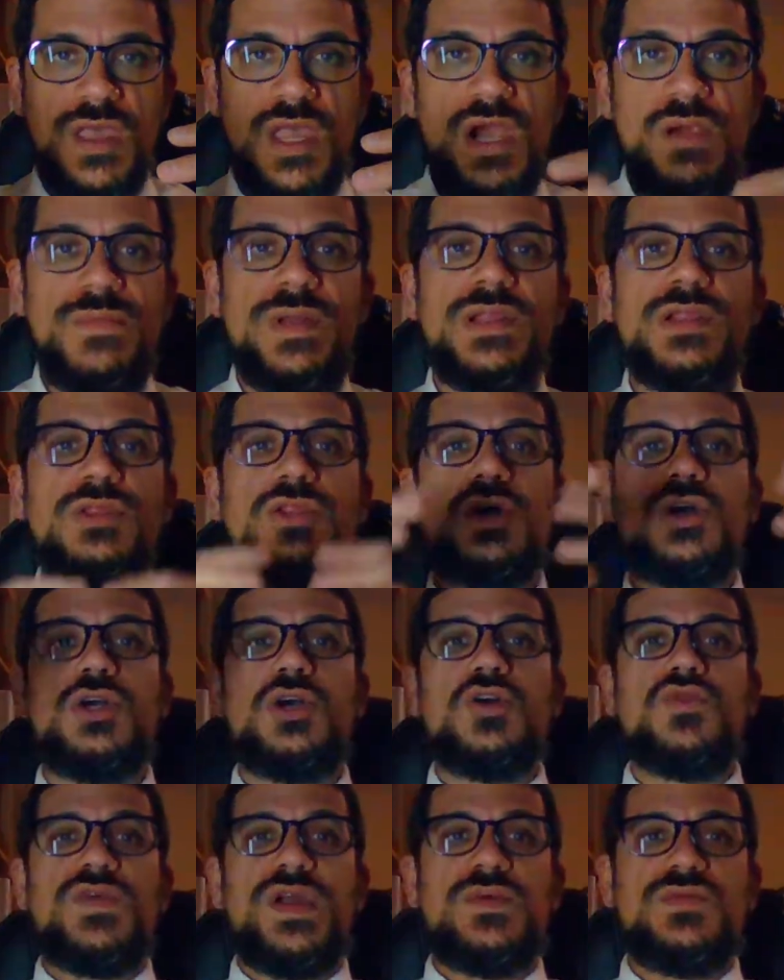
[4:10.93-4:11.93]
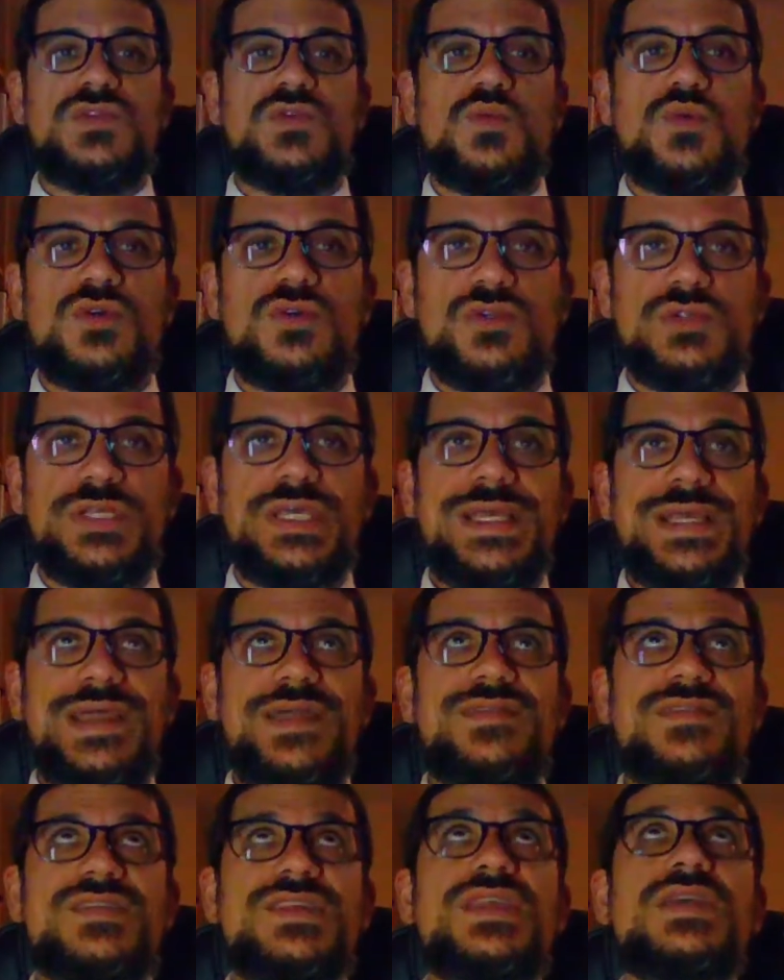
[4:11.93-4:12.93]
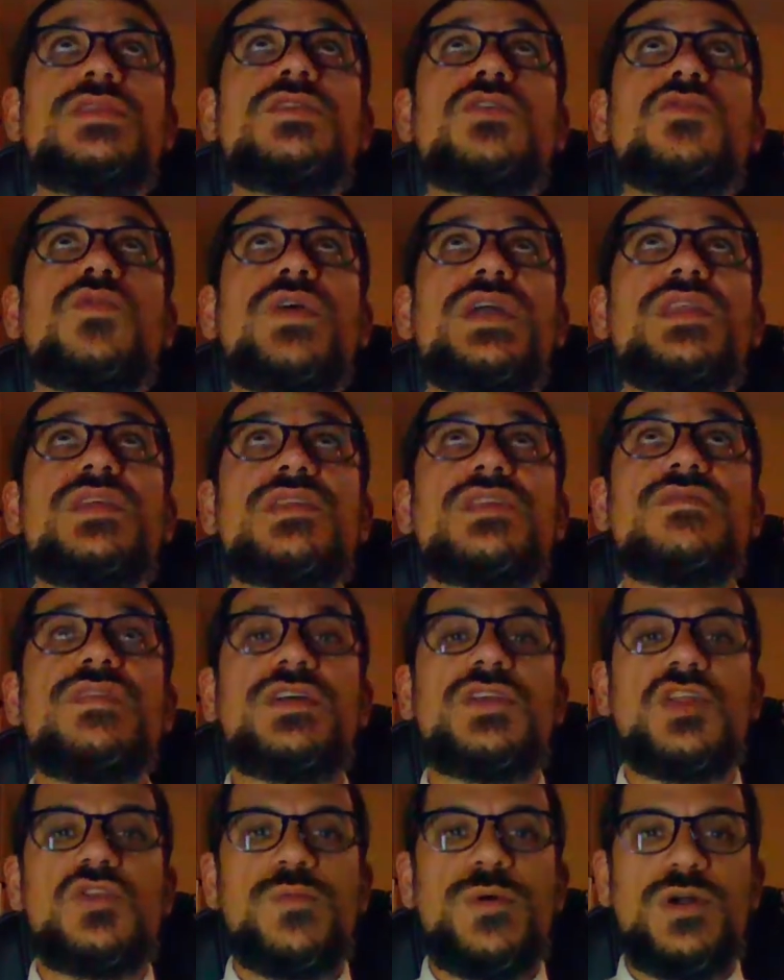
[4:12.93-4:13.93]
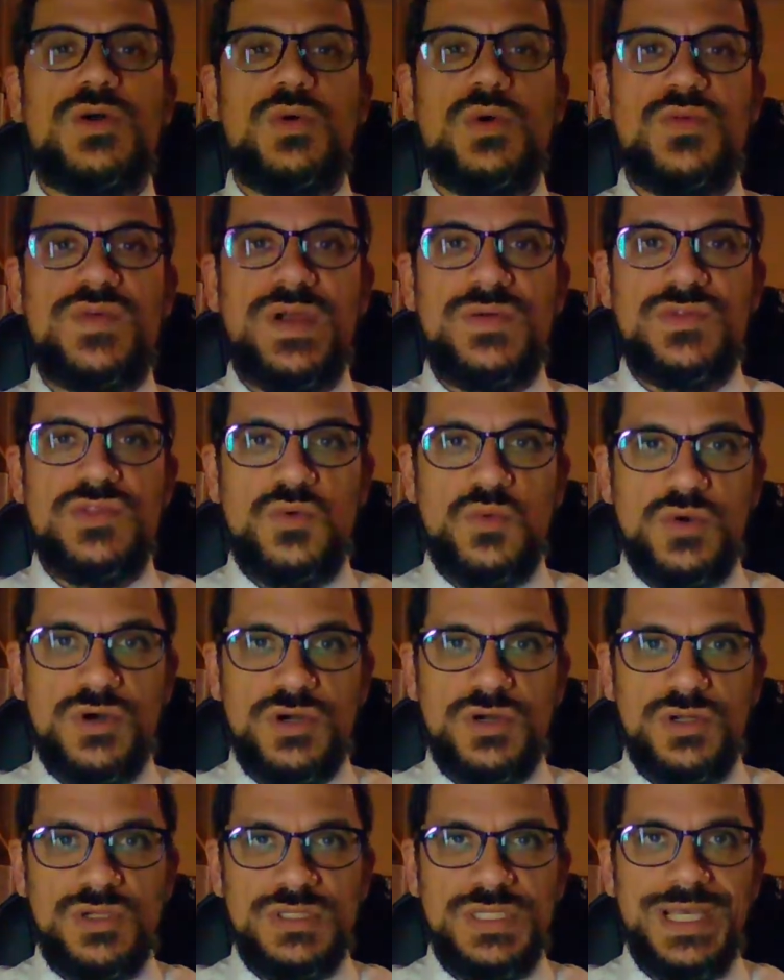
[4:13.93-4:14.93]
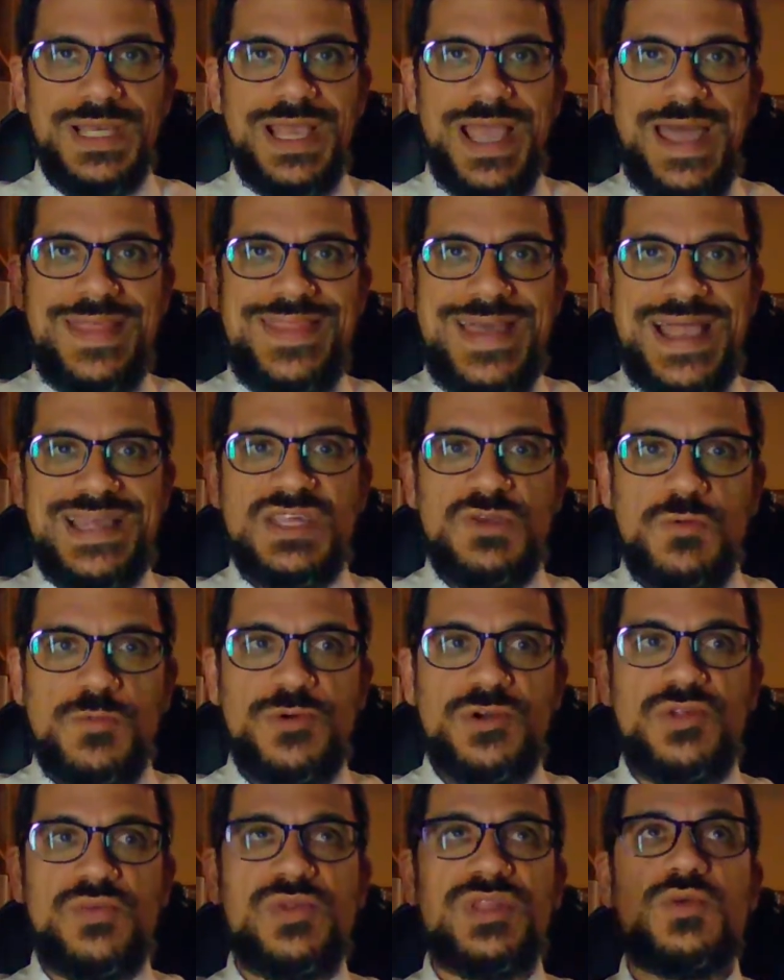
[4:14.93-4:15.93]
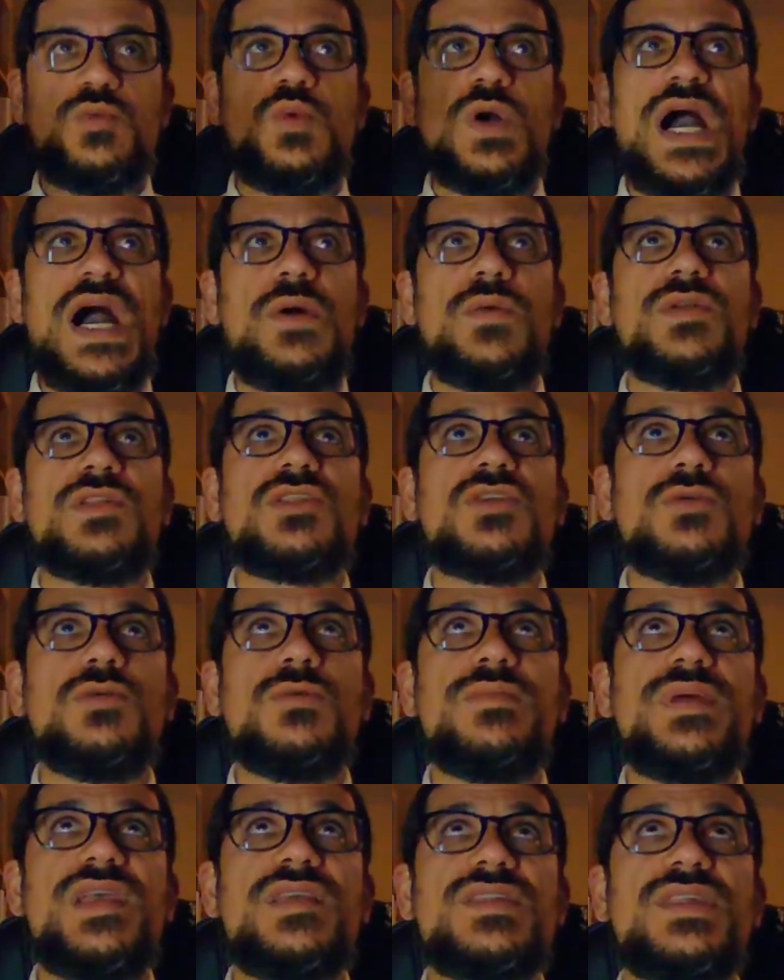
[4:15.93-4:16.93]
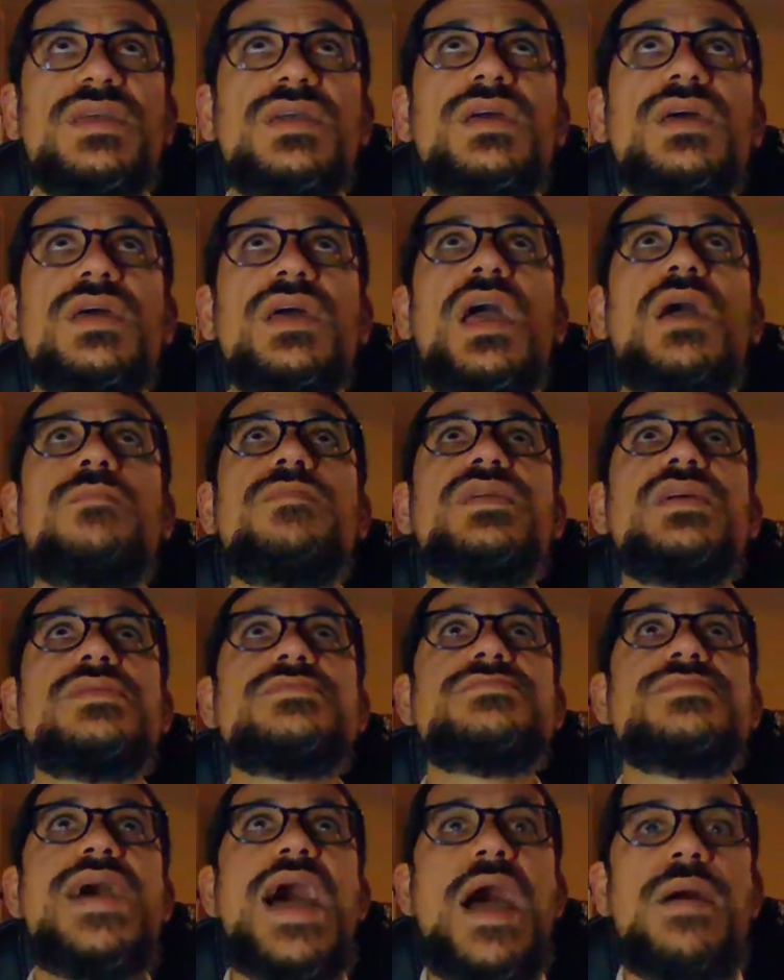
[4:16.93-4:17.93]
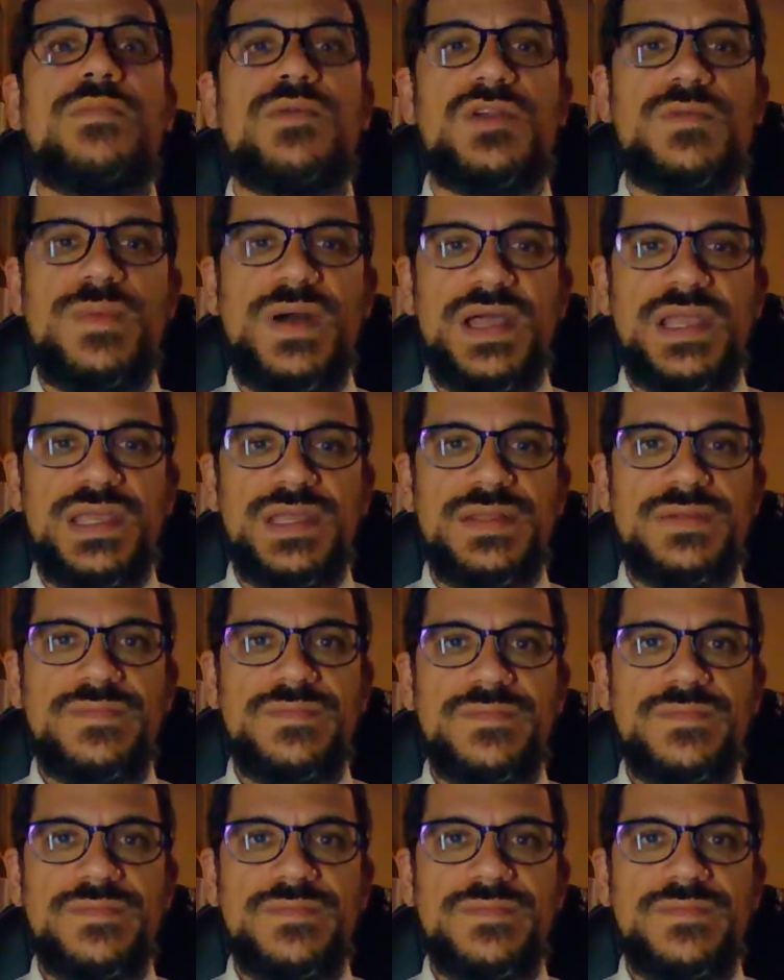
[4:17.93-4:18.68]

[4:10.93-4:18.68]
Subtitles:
By looking around the world and seeing the greatness of HaKadosh Baruch Hu around the world, and that's how a person will say, wow, it's so amazing, and be enamored by it.